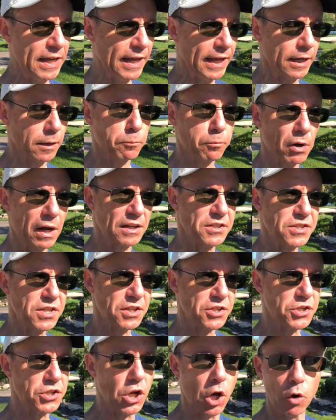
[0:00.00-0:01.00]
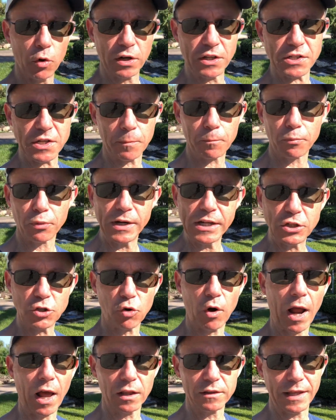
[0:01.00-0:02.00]
in a process known as a
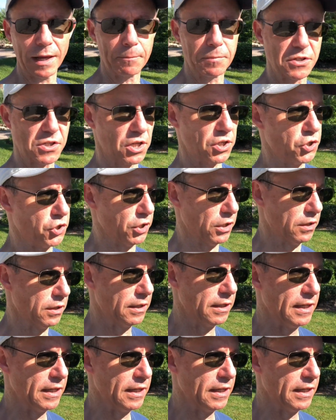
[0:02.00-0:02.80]
pretrial deposition.